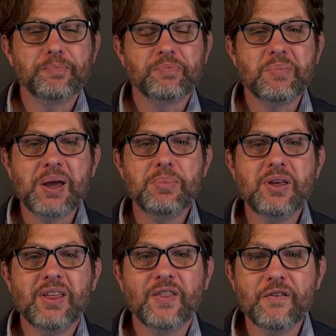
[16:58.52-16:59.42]

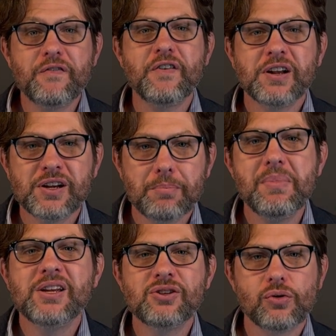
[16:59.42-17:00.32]
maybe the
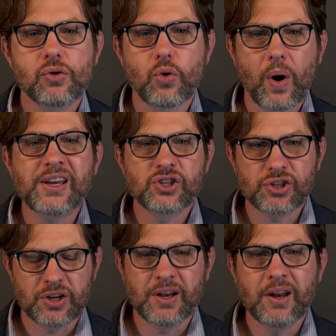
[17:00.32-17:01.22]
fundamental
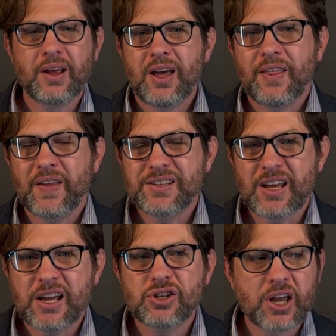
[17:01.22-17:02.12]
question that as
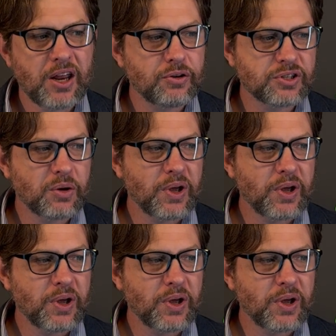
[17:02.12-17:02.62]
educators that we